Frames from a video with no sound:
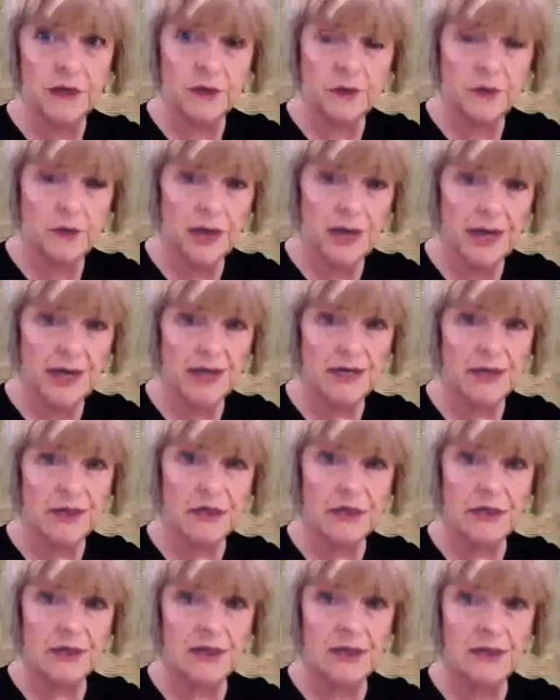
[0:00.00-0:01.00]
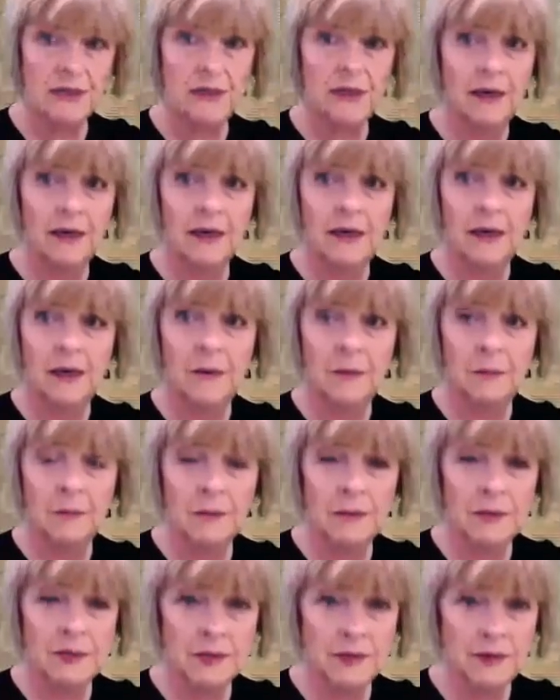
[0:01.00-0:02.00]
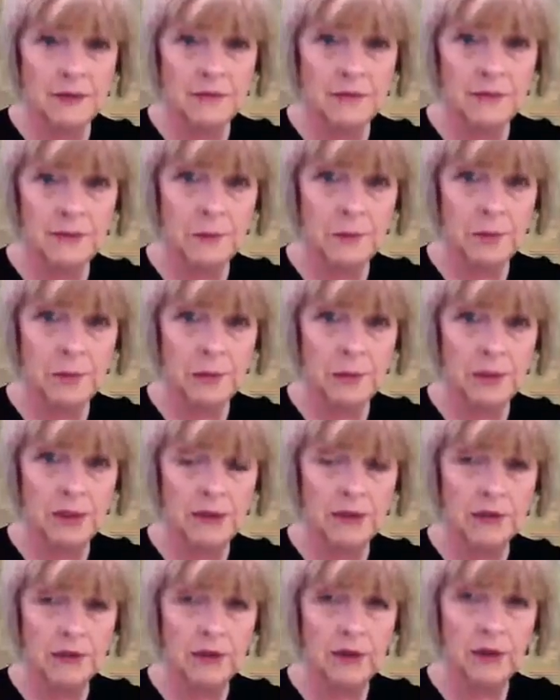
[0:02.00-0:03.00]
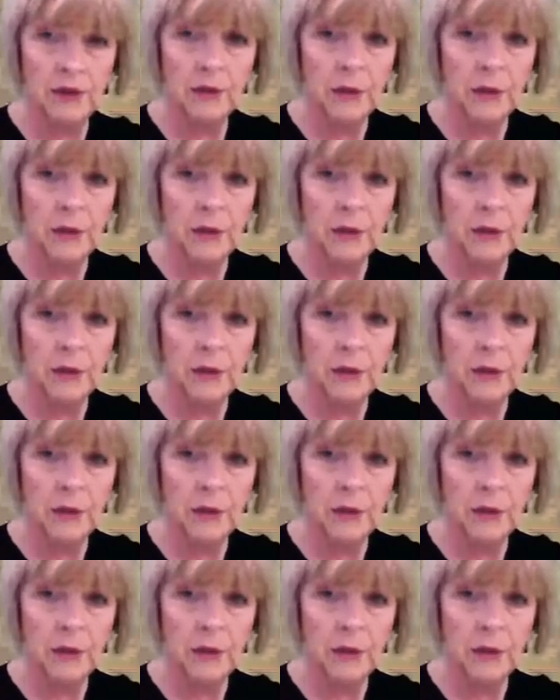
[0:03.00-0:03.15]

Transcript: to actually be self-employed.